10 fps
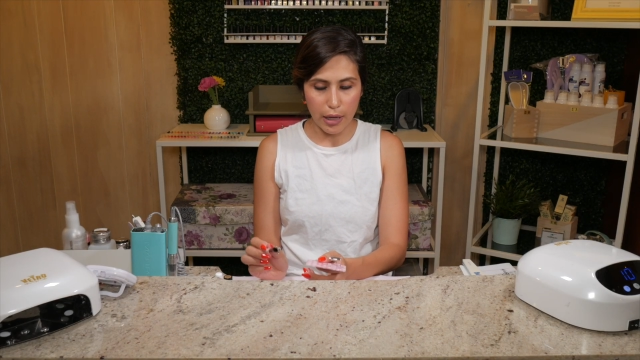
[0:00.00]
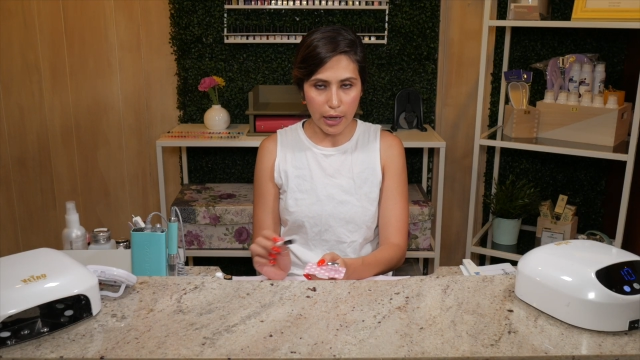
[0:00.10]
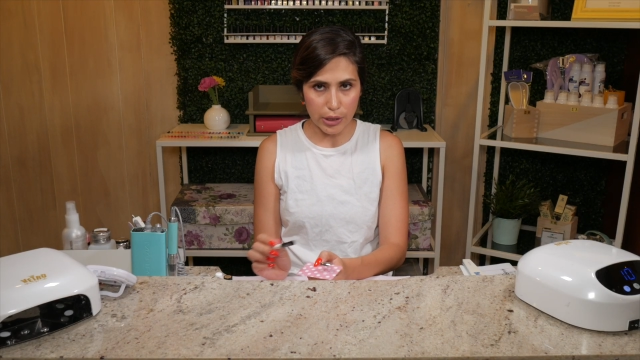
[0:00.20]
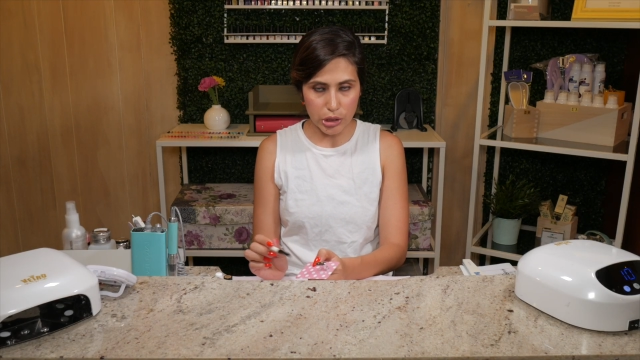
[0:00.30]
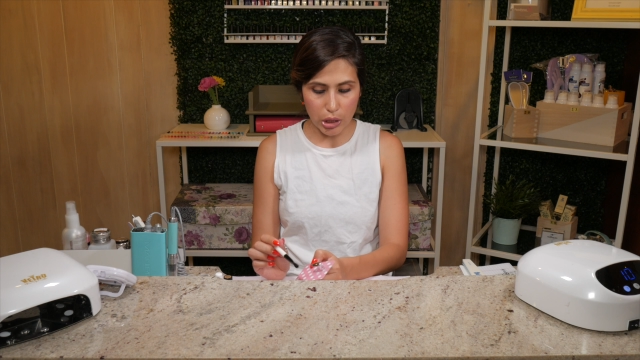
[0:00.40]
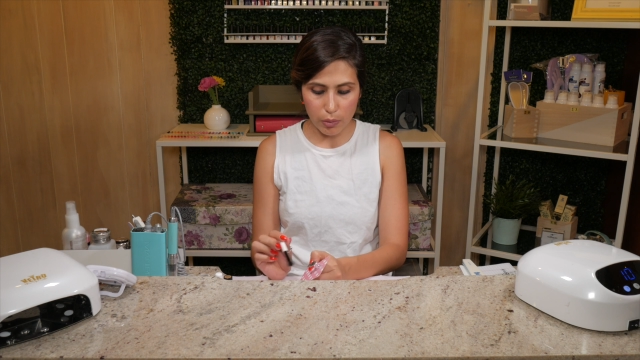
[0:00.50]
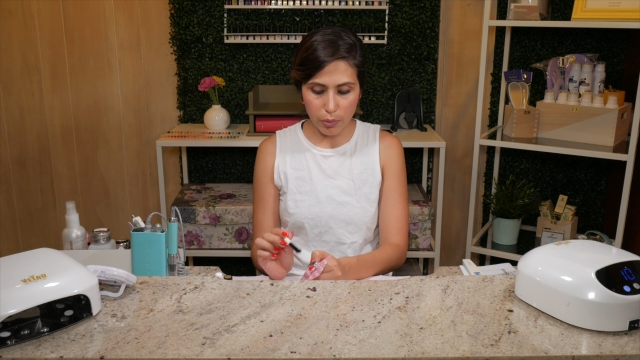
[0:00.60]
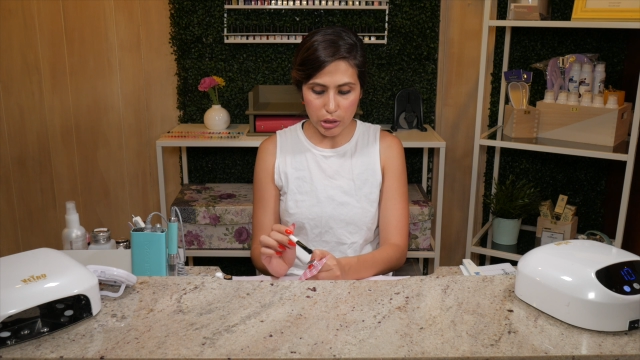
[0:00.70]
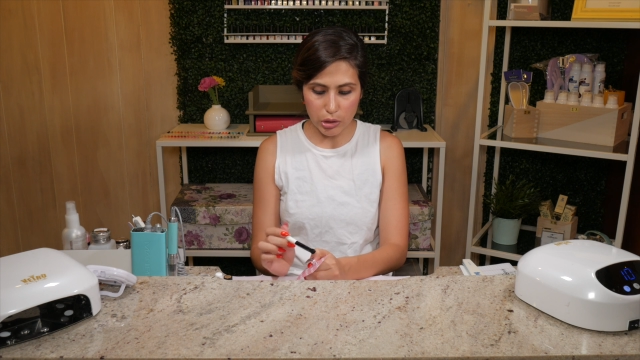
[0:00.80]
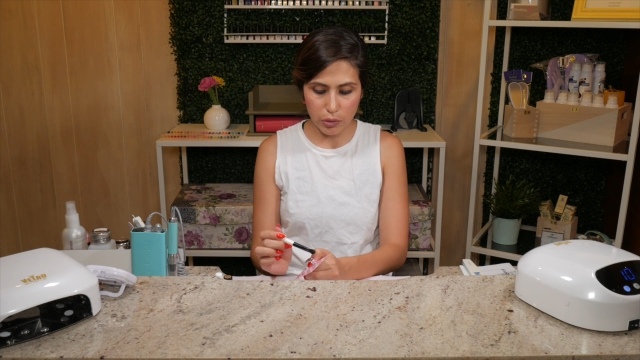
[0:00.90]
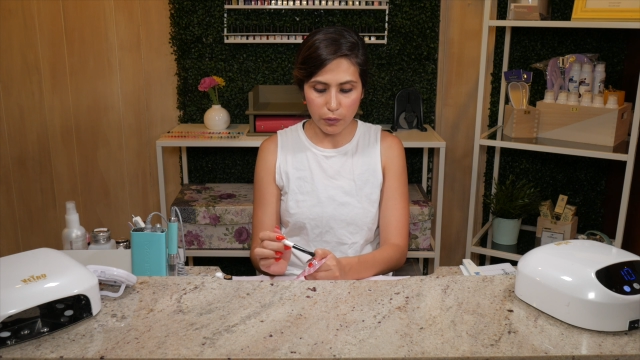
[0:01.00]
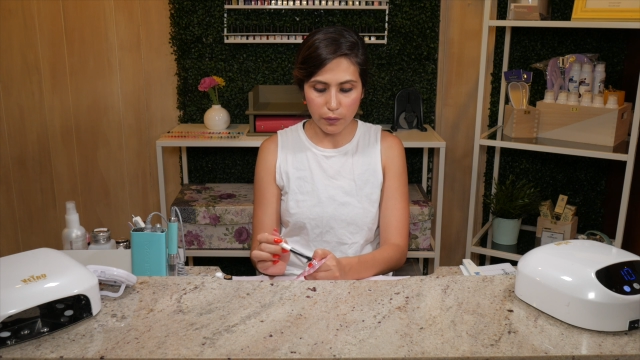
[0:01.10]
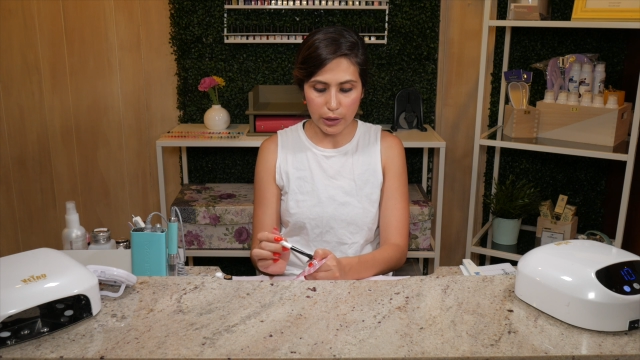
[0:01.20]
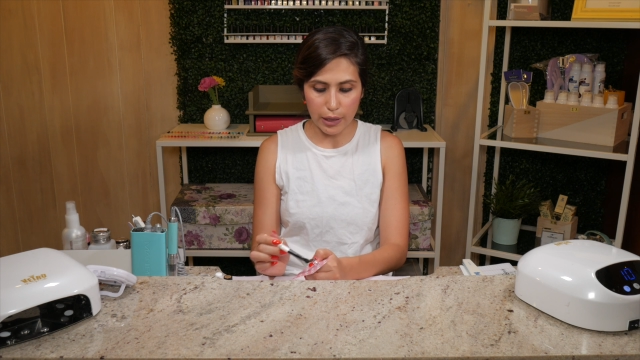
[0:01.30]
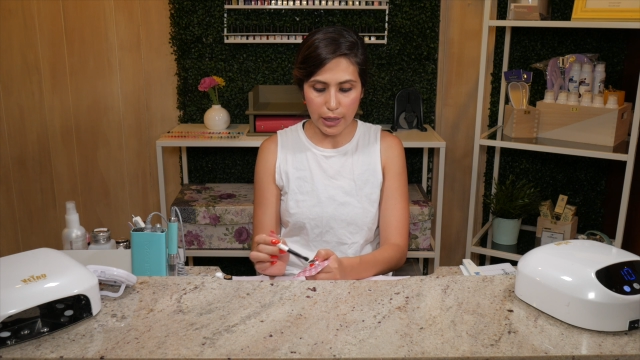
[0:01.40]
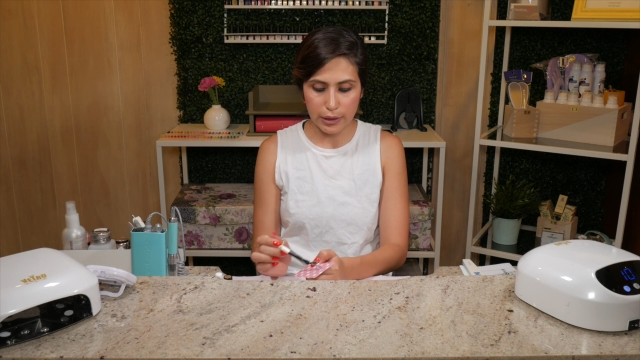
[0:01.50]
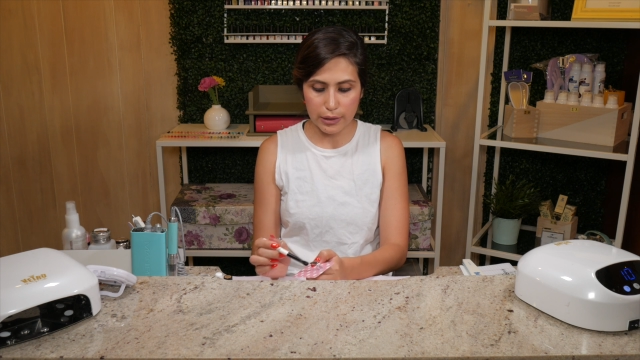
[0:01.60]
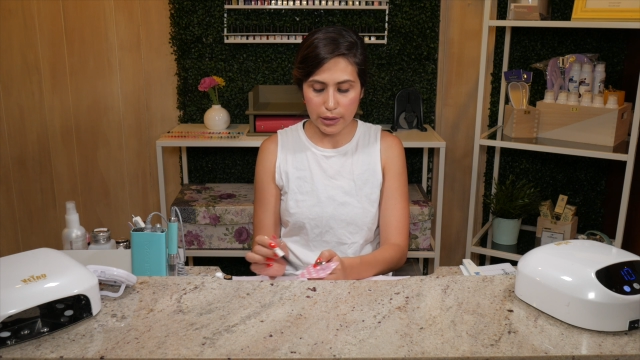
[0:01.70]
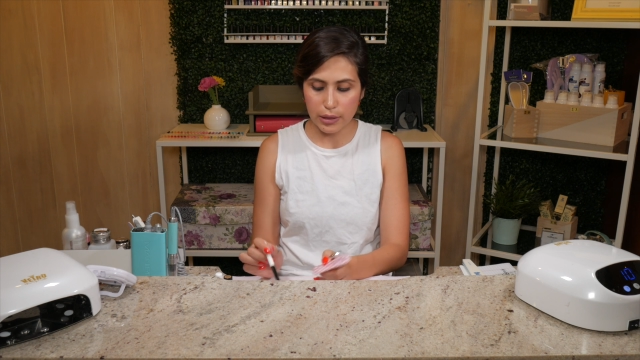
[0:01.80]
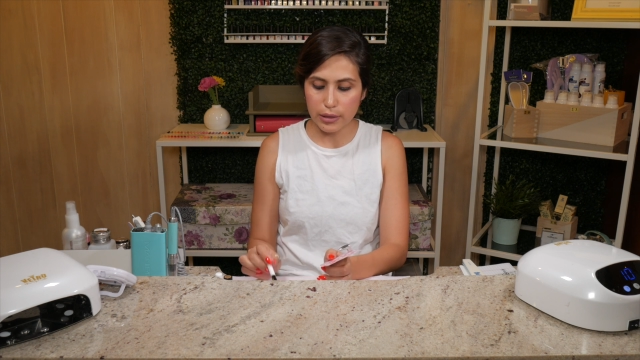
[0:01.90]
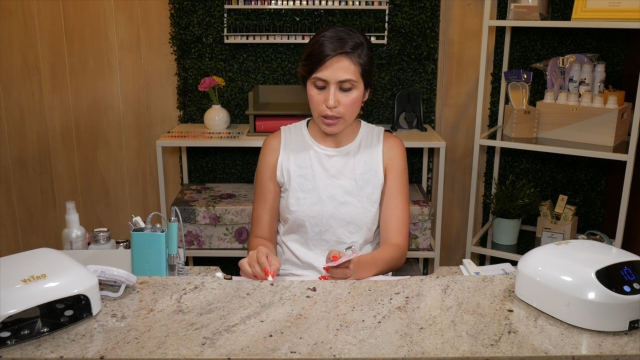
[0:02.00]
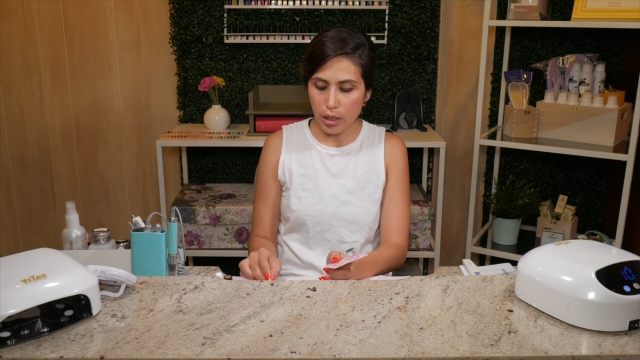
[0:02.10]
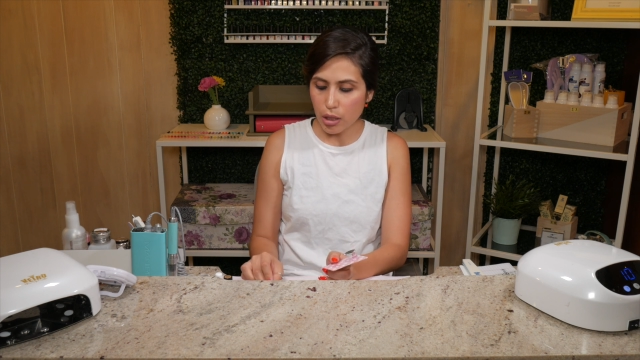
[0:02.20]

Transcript: eyeshadow brush to remove any excess,